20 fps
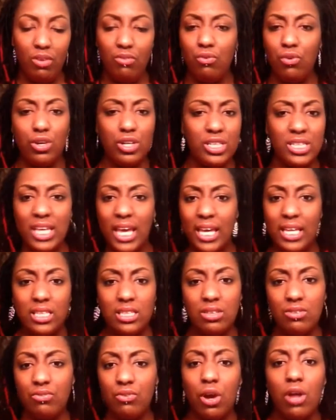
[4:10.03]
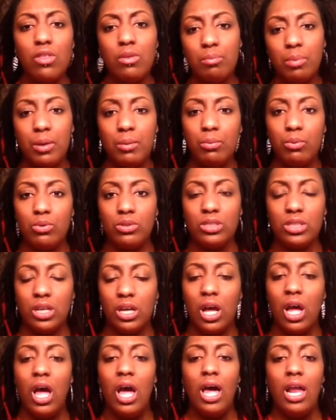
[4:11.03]
for the taste and for other people
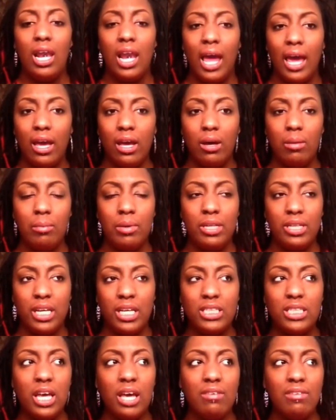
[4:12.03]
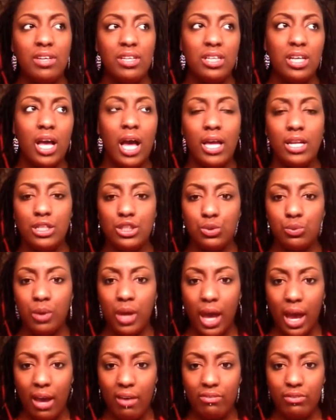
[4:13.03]
to like them. It does have a kind of
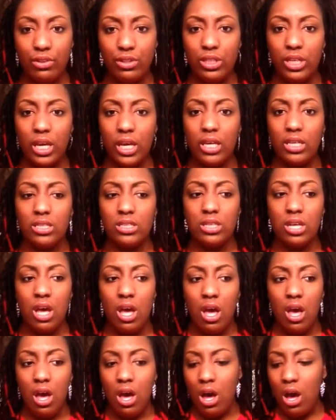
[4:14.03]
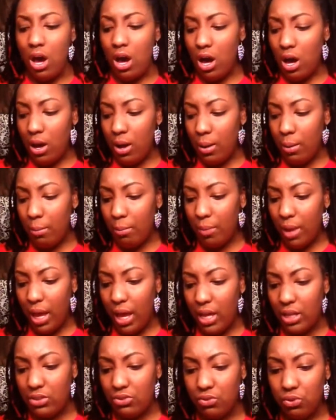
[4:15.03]
sweet aftertaste. Um,
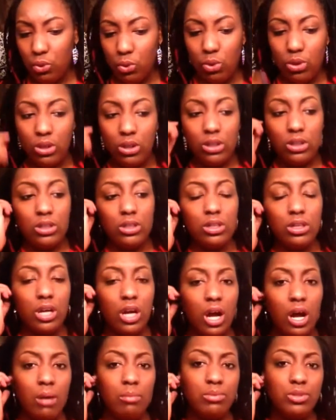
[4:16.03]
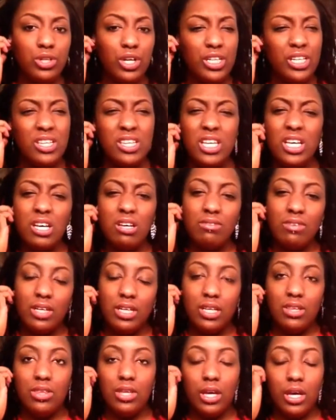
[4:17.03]
as for, I'm trying to think of
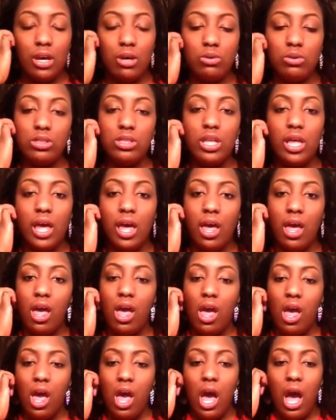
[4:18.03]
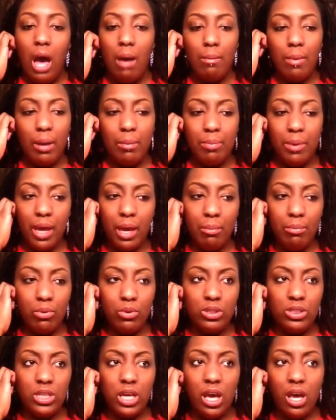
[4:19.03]
anything else that I might be
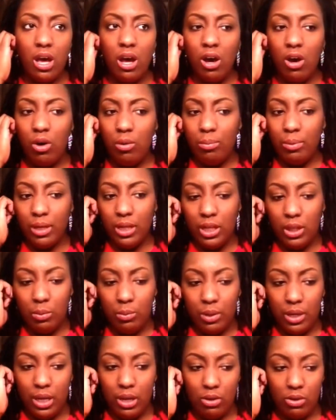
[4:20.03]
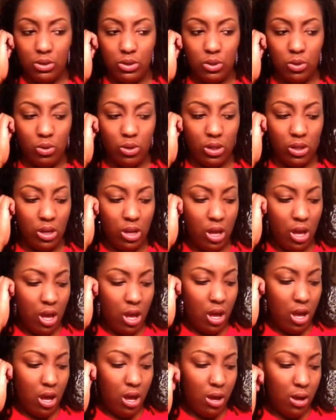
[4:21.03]
able to help anyone else on.
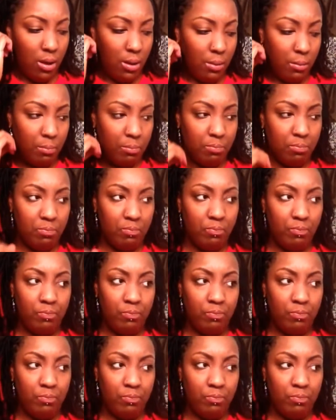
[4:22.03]
Um,